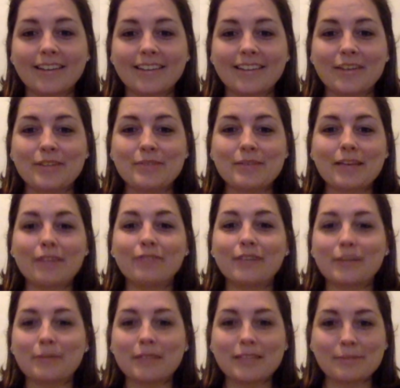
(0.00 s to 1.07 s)
He was making fun
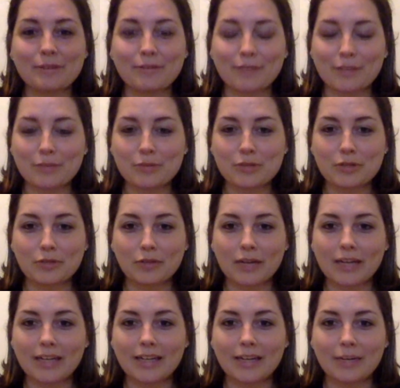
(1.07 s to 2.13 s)
of me because my face was all
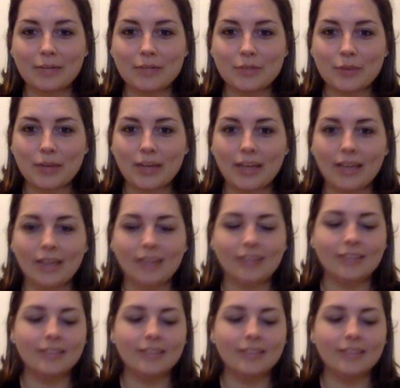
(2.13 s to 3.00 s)
red and I was sweating, and